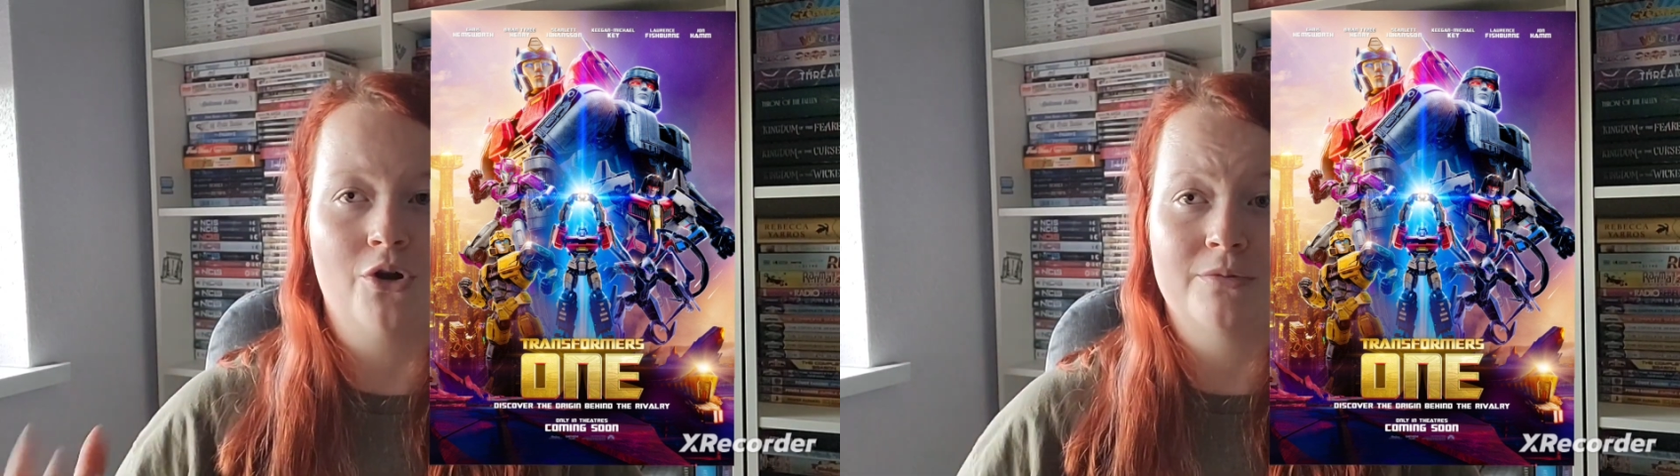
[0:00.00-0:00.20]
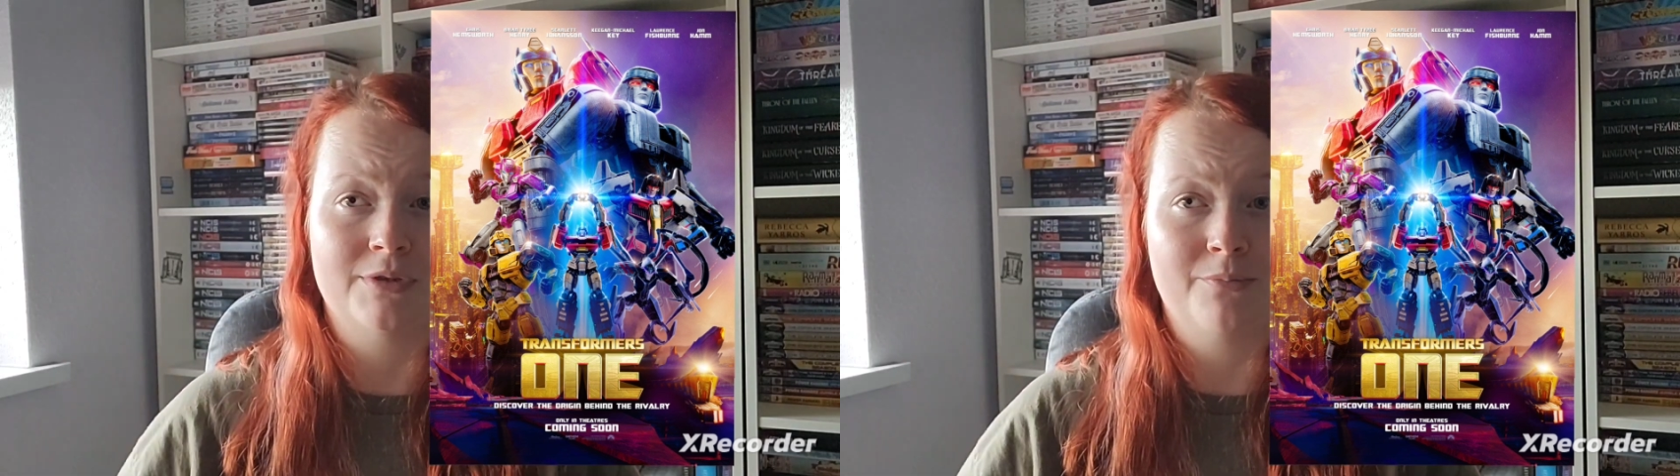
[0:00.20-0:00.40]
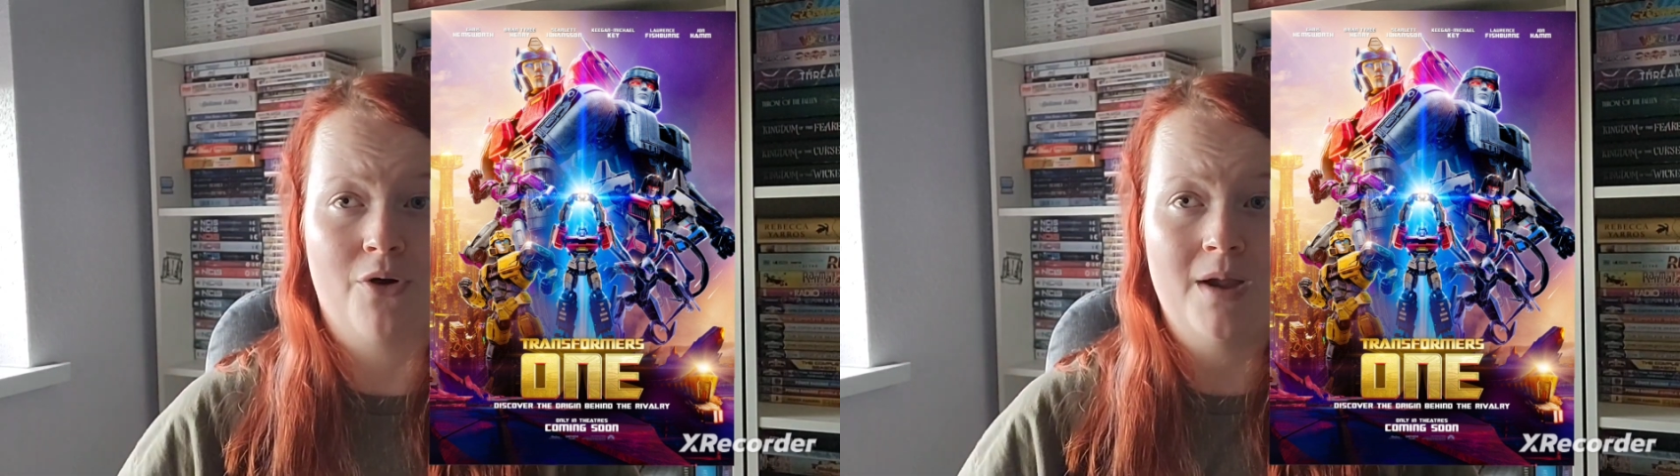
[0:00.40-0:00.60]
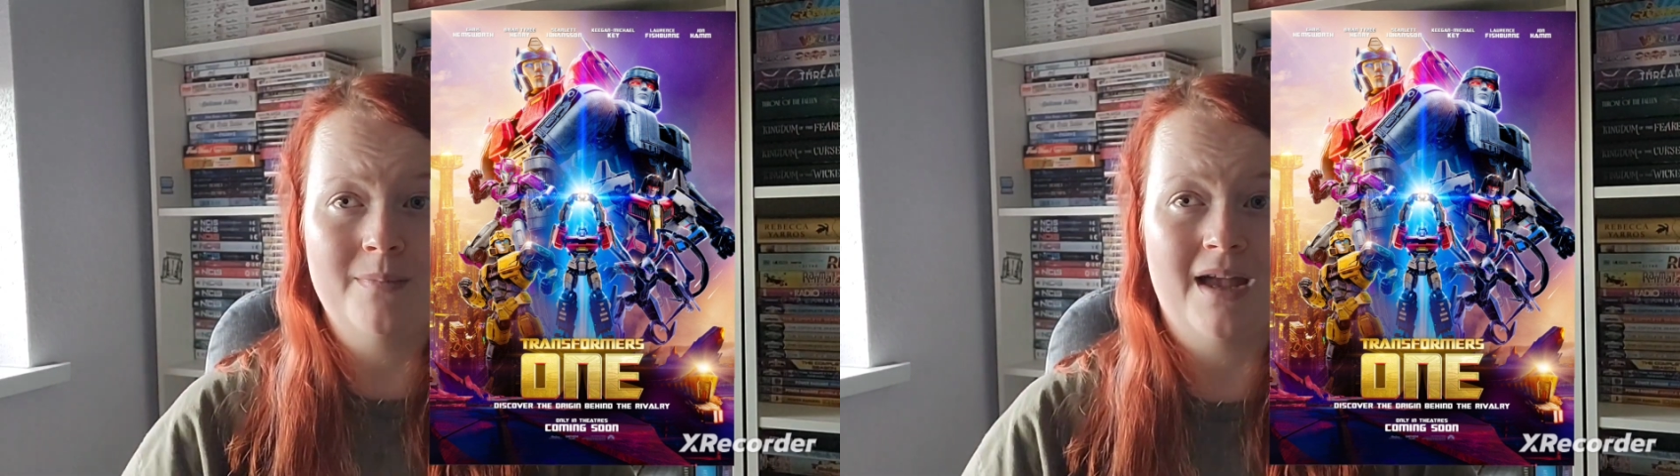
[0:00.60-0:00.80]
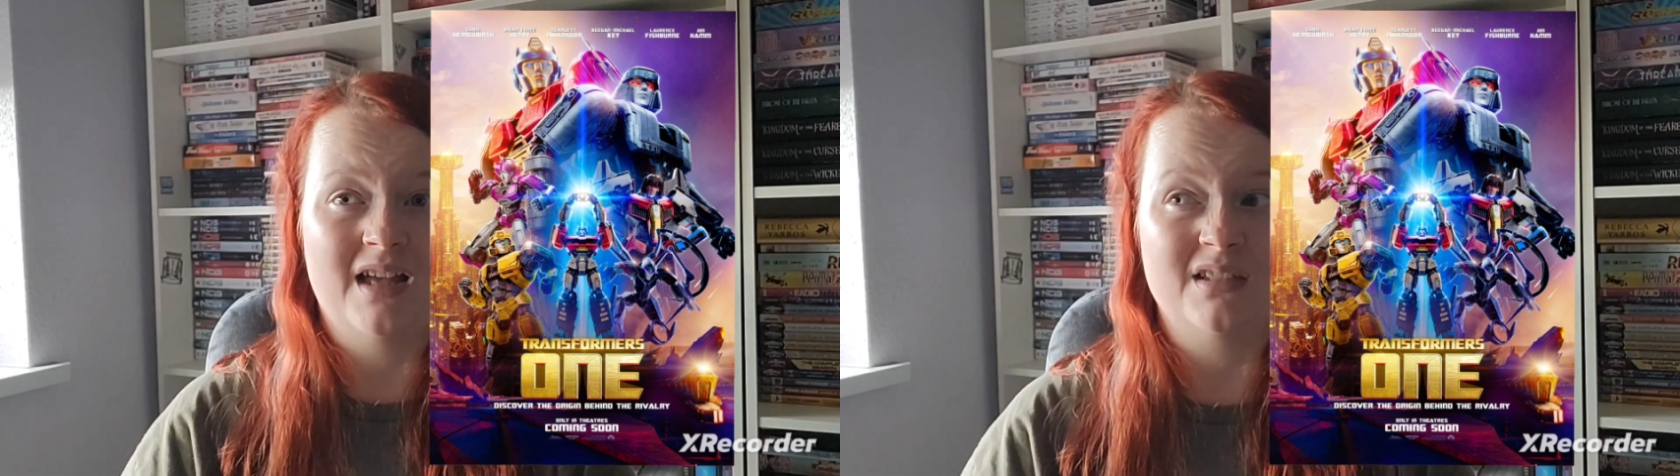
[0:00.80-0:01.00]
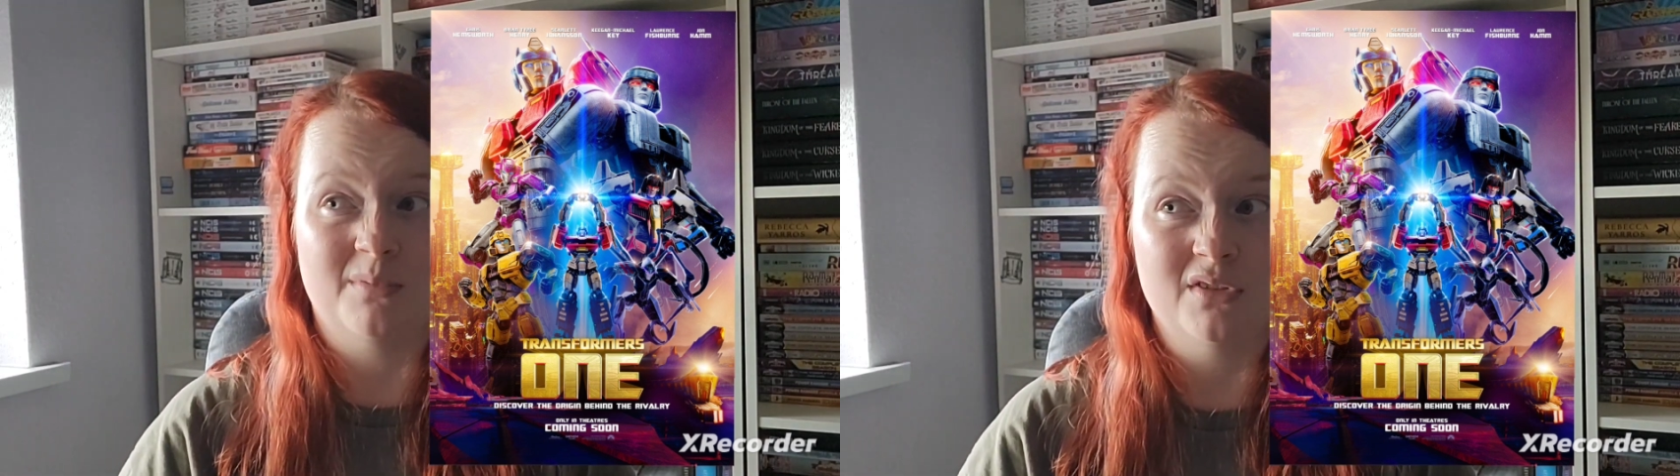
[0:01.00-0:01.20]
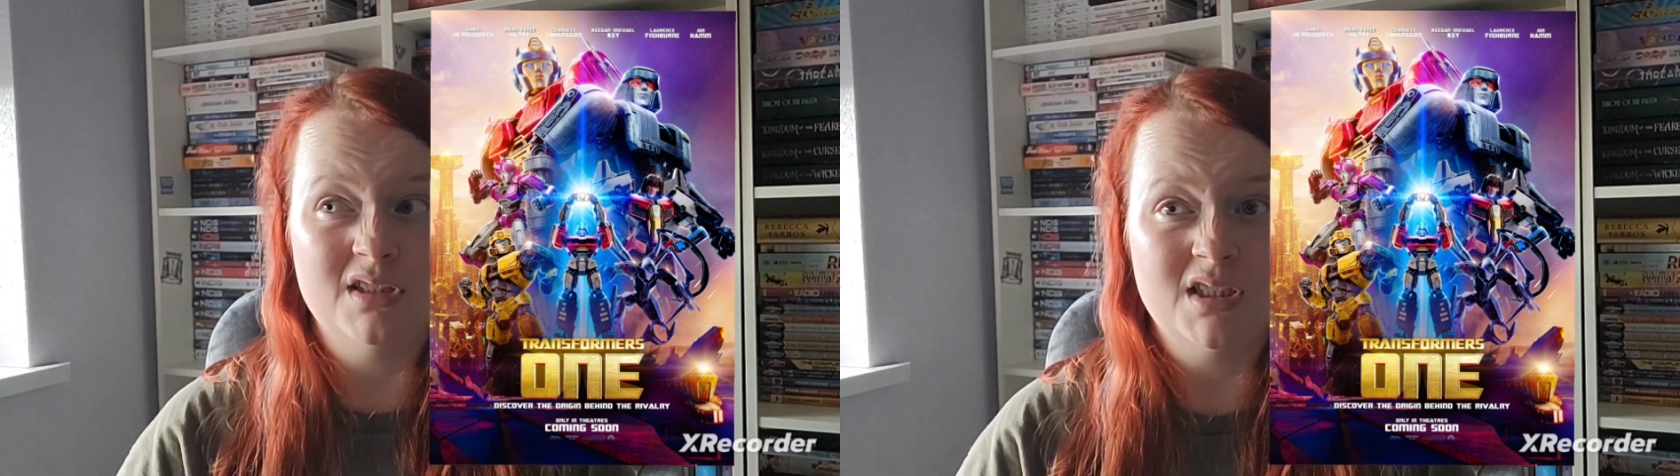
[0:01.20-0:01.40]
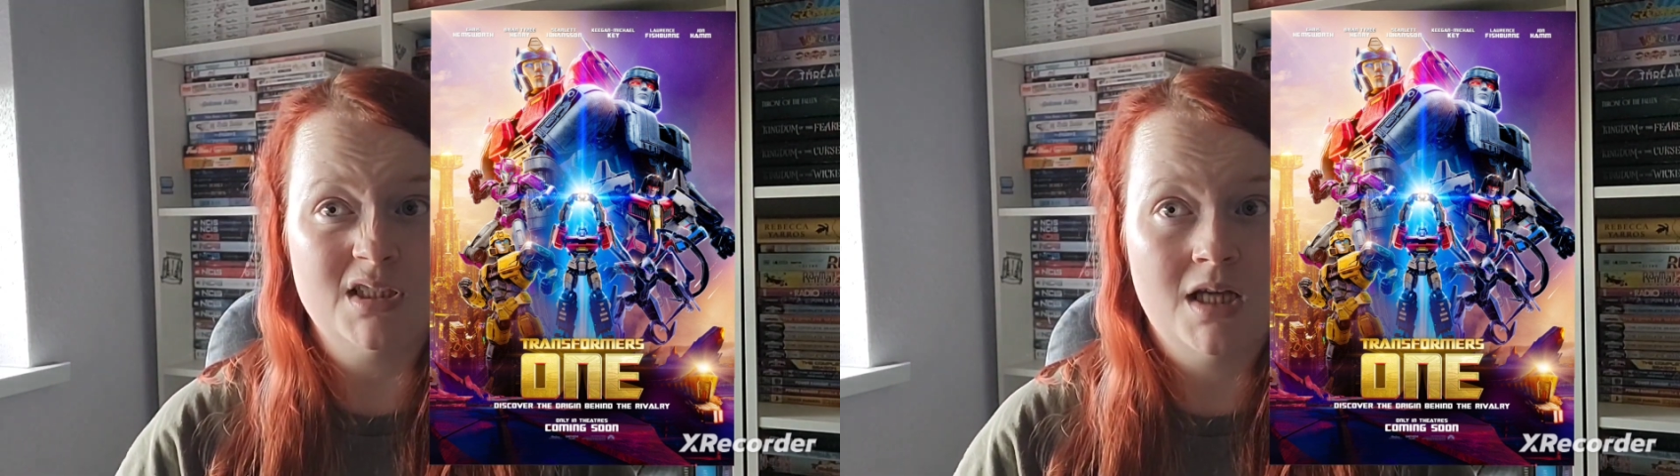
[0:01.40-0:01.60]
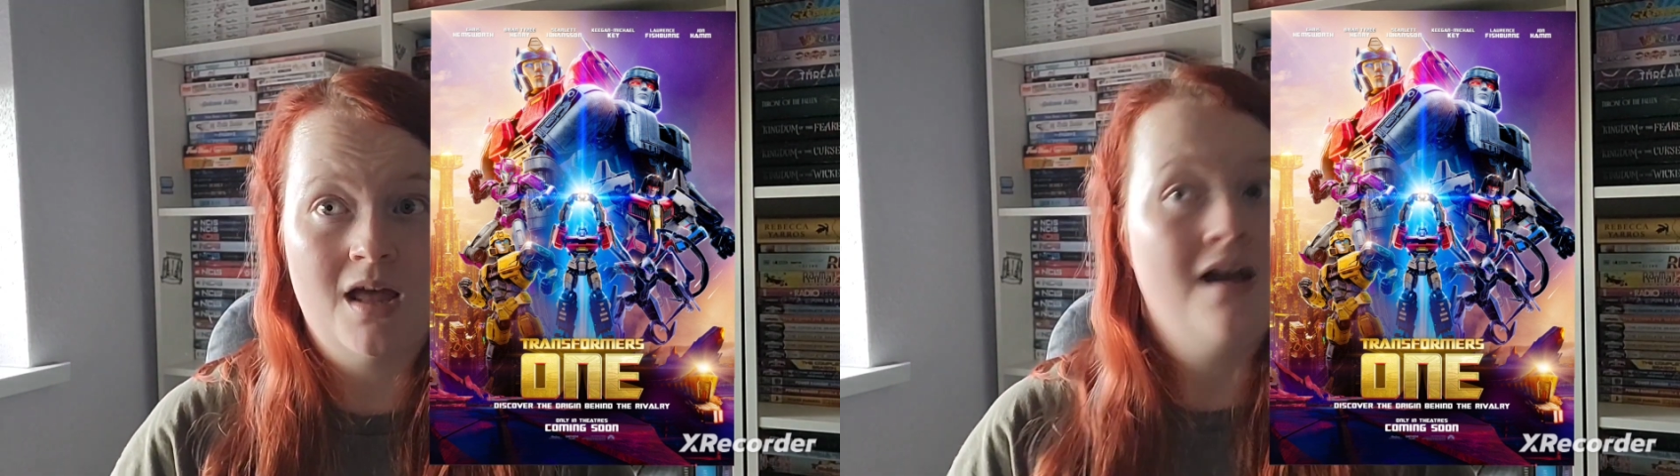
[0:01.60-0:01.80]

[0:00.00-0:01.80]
Optimus Prime. And to be honest,